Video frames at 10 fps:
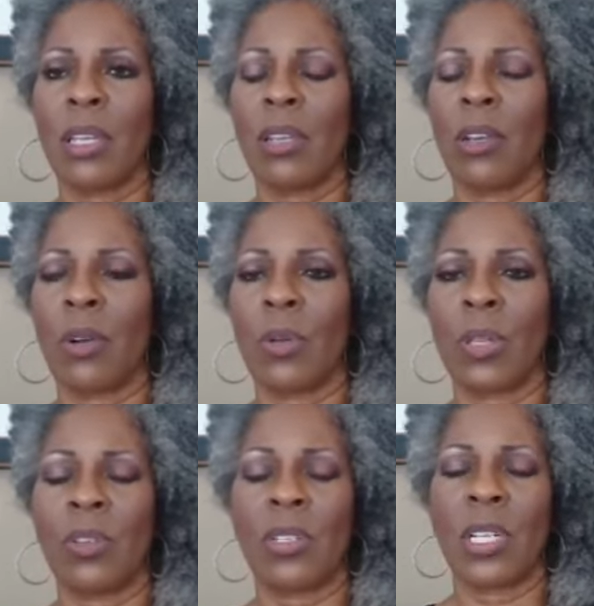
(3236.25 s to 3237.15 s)

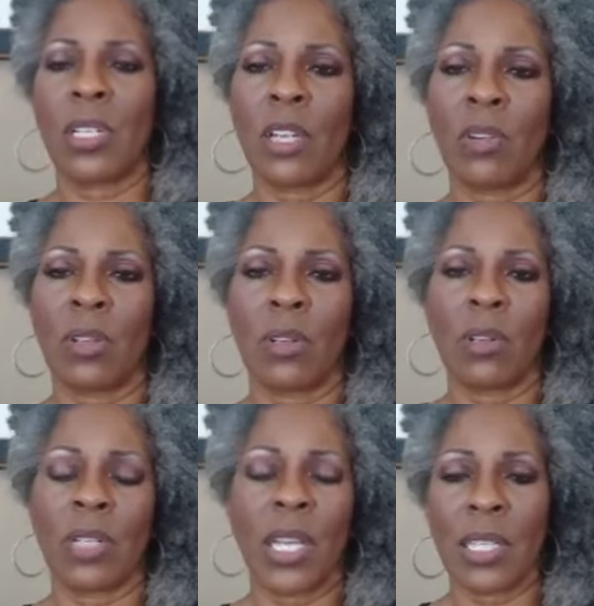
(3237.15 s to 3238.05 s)
they're
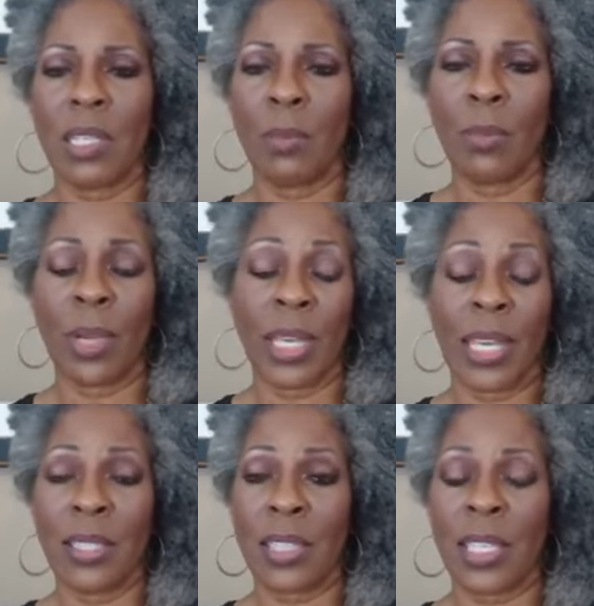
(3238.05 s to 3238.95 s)
telling him
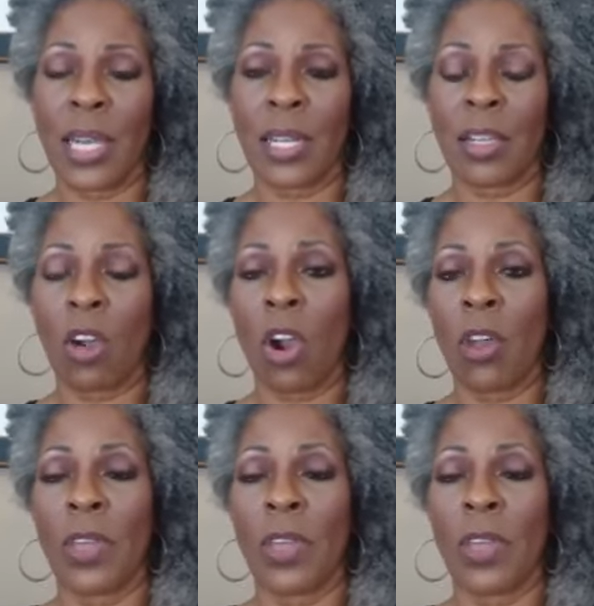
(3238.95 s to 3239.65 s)
again to get out of the car.